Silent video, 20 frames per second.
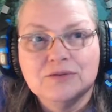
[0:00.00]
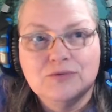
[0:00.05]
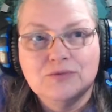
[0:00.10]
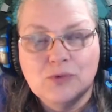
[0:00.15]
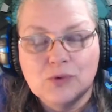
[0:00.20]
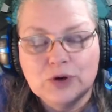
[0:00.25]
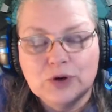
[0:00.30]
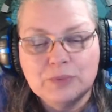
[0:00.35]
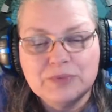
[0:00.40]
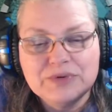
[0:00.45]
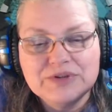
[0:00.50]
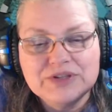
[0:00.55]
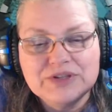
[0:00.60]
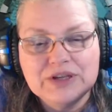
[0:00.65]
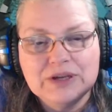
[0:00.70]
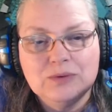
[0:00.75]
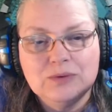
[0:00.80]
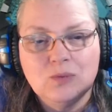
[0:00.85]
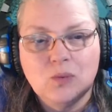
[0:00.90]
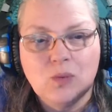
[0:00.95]

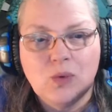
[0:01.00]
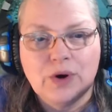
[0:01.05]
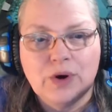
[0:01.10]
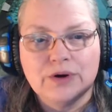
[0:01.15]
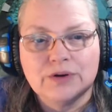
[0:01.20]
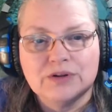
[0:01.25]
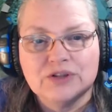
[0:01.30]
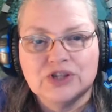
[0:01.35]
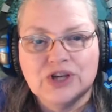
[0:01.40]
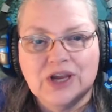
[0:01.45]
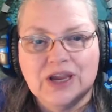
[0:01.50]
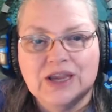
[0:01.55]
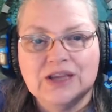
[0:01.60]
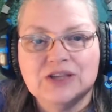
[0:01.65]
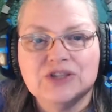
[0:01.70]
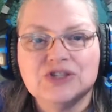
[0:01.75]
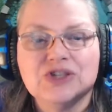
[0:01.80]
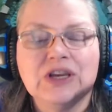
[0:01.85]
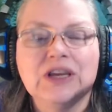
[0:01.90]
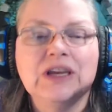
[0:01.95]
40% water
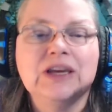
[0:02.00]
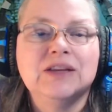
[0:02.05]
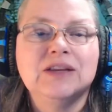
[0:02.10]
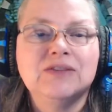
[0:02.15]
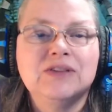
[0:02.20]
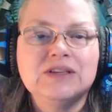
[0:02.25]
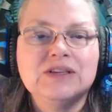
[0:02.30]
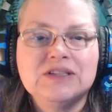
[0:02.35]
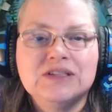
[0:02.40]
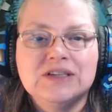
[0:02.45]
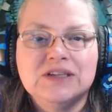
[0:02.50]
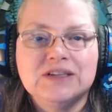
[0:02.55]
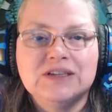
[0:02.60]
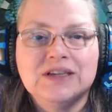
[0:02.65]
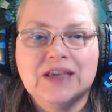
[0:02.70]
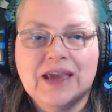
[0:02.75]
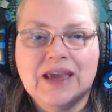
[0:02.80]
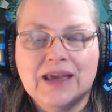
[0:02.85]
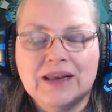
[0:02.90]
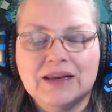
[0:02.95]
change in the
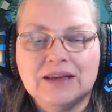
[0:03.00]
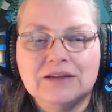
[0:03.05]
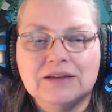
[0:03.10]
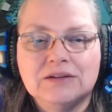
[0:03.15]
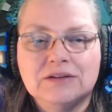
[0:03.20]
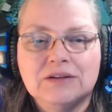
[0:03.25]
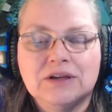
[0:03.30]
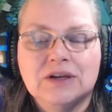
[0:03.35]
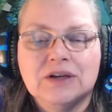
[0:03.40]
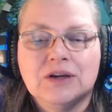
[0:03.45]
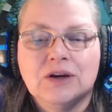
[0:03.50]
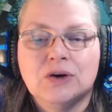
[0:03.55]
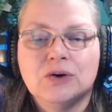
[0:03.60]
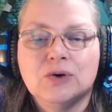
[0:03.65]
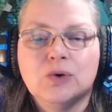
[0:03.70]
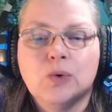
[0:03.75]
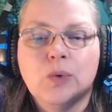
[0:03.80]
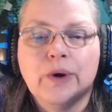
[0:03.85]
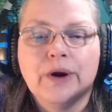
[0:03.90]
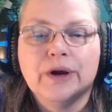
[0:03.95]
10-gallon
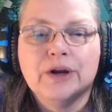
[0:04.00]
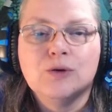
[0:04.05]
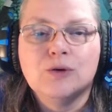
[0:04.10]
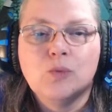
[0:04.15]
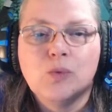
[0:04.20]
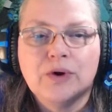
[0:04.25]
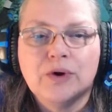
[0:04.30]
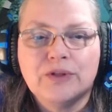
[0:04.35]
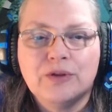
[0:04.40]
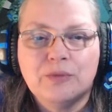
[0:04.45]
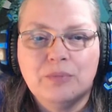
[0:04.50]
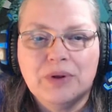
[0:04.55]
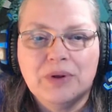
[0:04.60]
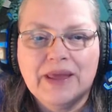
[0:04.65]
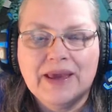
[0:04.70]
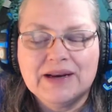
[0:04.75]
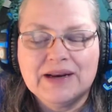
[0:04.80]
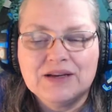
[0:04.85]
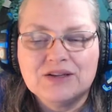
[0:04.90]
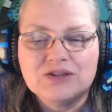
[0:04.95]
aquarium where the
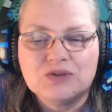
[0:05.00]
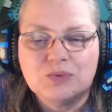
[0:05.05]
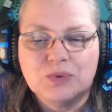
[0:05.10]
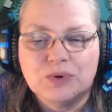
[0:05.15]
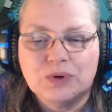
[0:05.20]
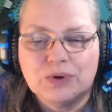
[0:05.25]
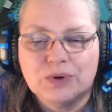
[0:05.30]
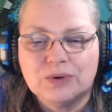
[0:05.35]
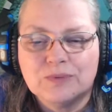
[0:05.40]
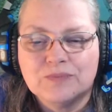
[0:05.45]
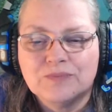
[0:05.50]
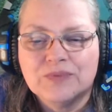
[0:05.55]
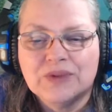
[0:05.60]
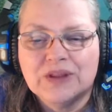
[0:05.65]
platies were,